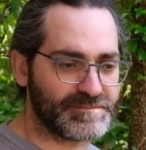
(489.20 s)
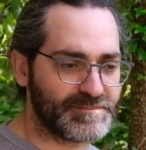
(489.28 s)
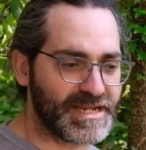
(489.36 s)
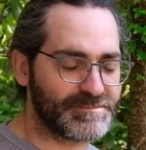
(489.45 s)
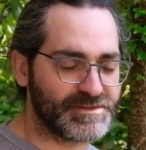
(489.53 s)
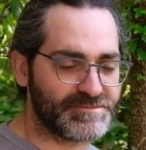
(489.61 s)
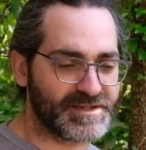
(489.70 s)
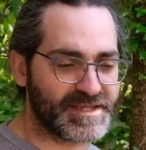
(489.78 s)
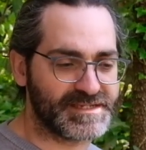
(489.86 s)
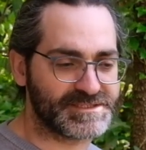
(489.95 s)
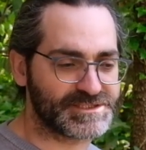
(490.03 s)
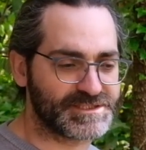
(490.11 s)

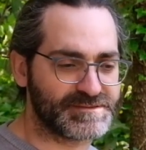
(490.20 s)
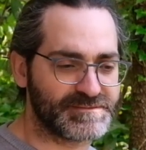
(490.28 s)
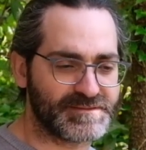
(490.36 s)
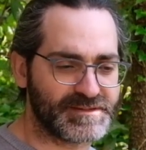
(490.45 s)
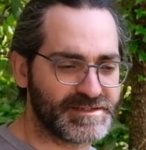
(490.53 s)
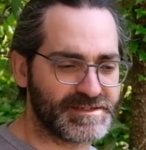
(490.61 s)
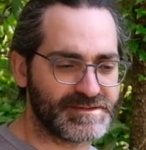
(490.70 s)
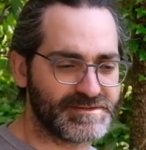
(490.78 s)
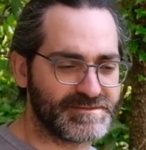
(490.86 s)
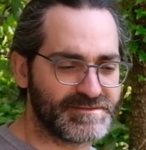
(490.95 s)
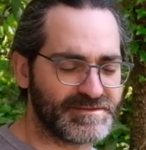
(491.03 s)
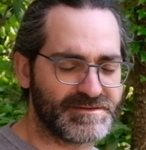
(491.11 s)
amplification
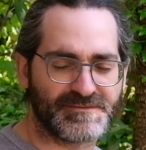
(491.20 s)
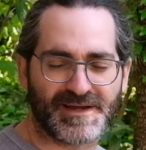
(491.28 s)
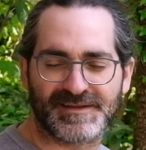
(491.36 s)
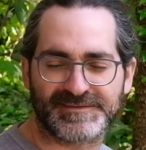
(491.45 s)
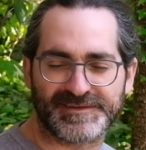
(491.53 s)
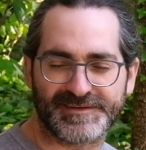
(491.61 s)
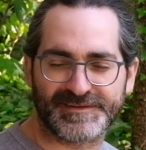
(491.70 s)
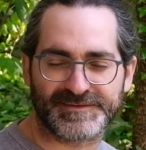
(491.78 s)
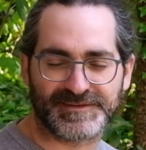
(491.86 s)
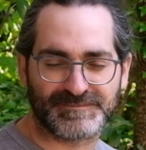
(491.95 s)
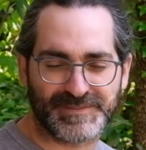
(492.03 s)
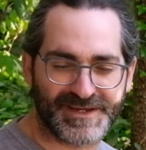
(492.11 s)

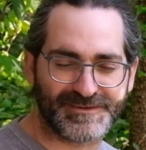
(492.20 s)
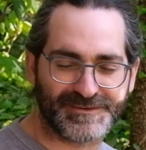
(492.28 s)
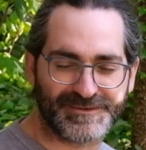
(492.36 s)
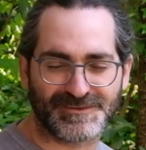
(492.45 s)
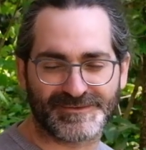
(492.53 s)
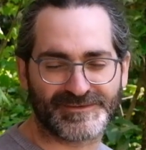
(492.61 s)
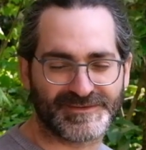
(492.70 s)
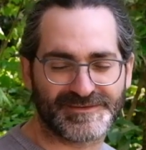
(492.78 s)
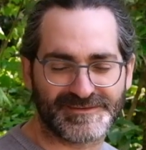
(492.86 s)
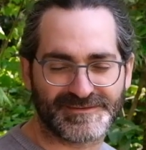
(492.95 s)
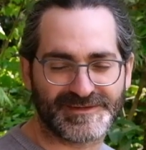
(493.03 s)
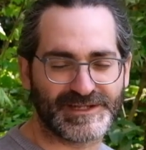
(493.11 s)
devices and pedals
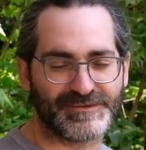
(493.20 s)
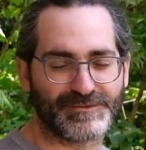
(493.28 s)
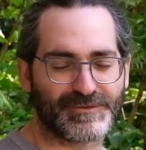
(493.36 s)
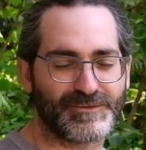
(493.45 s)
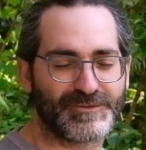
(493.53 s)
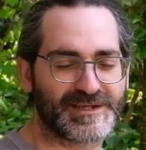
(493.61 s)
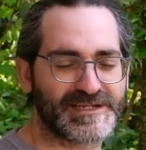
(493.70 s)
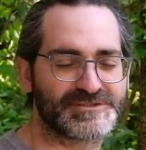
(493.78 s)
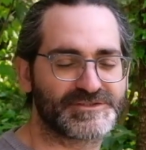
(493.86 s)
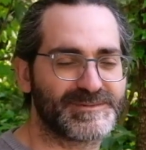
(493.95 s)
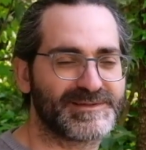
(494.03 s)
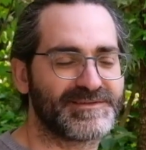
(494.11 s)
and recording
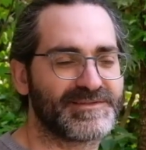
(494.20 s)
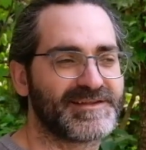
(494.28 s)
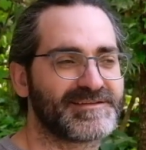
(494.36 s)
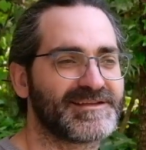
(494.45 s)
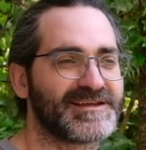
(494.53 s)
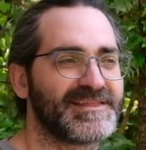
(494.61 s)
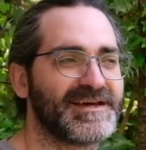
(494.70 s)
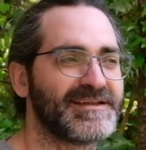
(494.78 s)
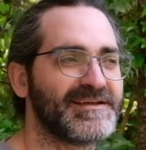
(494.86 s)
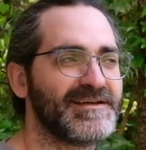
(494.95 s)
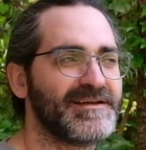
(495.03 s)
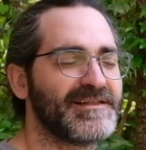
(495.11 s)
instruments and things like that.
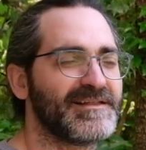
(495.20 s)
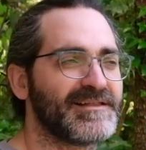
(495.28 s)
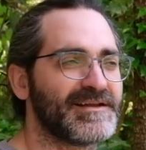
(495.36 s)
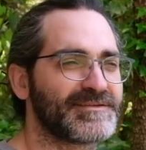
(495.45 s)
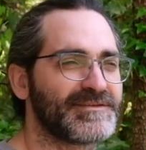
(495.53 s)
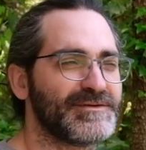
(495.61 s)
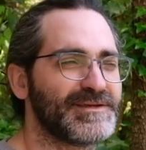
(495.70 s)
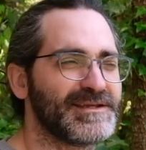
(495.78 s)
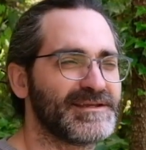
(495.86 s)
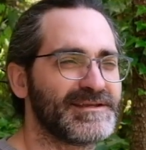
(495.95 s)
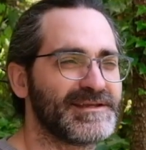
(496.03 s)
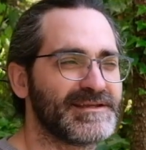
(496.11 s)
So
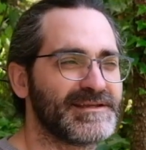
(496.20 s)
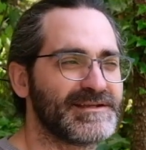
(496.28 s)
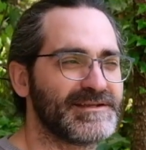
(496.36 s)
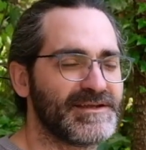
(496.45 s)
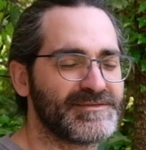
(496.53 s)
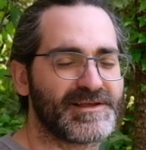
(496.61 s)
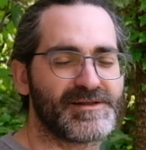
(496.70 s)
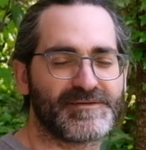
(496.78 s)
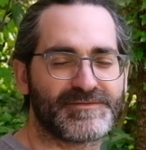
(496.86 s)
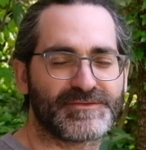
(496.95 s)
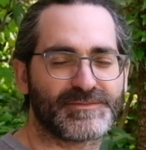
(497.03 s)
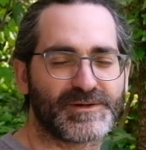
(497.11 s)
he does all
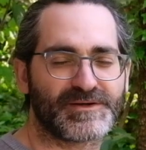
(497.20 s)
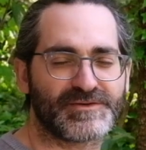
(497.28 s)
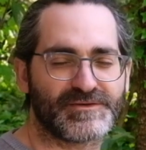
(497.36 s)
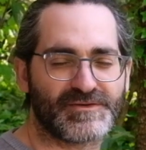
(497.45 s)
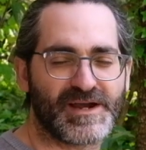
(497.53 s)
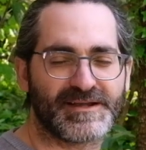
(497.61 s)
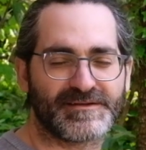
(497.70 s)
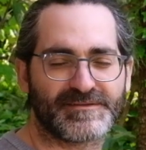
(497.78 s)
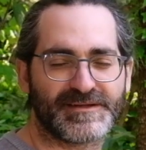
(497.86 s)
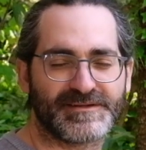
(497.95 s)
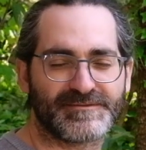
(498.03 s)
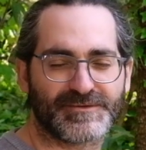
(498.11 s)
of this work to write
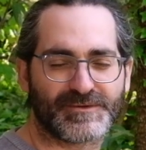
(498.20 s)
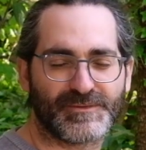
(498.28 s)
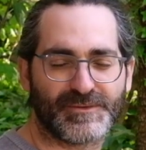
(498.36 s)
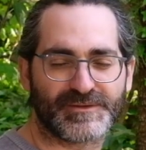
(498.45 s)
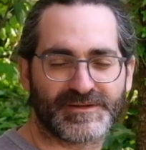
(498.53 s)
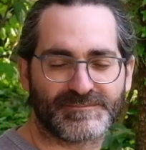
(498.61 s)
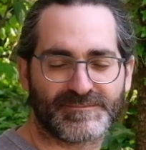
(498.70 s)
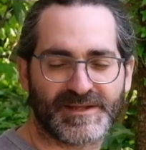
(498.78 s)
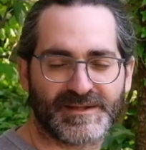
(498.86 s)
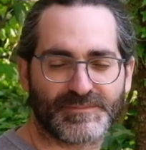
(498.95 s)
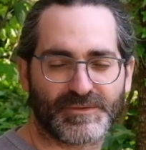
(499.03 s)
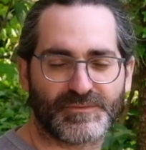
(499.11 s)
and record
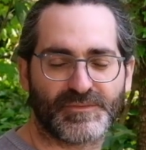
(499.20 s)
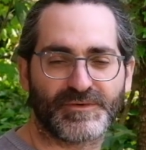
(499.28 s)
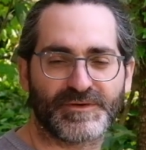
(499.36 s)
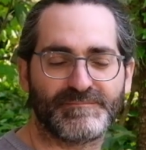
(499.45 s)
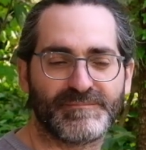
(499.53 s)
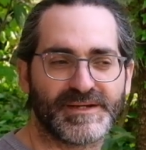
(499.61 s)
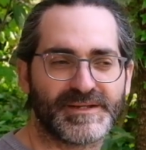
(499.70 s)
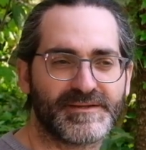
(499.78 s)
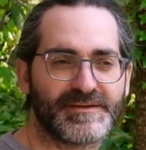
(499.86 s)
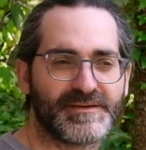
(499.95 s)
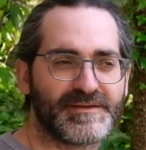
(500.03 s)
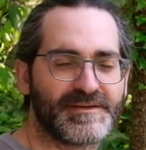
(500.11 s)
and perform, but
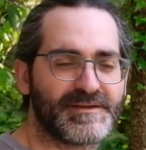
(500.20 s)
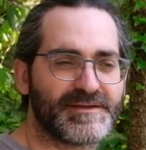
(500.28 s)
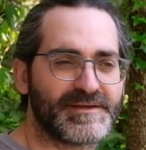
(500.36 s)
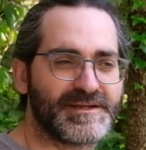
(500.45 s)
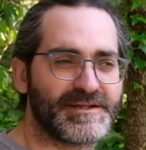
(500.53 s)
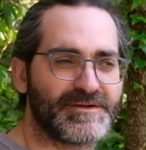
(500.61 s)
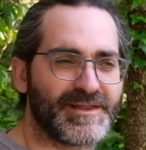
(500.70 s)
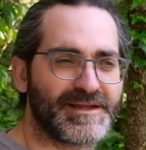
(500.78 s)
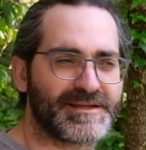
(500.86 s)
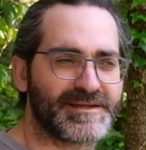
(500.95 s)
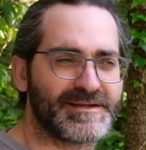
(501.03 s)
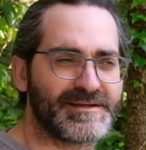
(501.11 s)

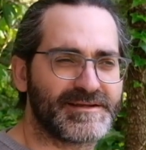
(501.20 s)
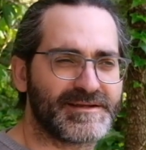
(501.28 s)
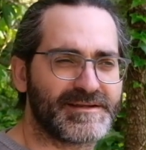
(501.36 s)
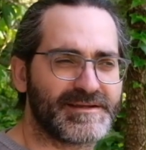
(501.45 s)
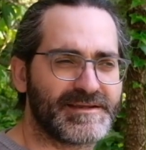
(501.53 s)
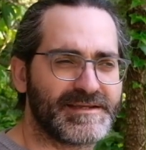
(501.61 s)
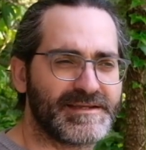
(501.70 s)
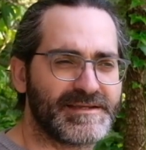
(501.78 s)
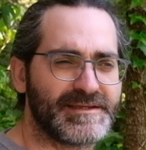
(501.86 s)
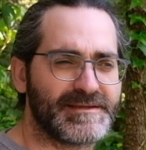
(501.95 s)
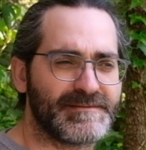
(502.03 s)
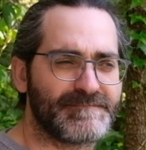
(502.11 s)

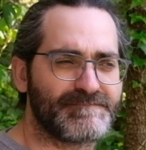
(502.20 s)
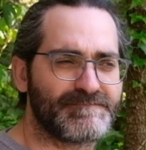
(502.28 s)
he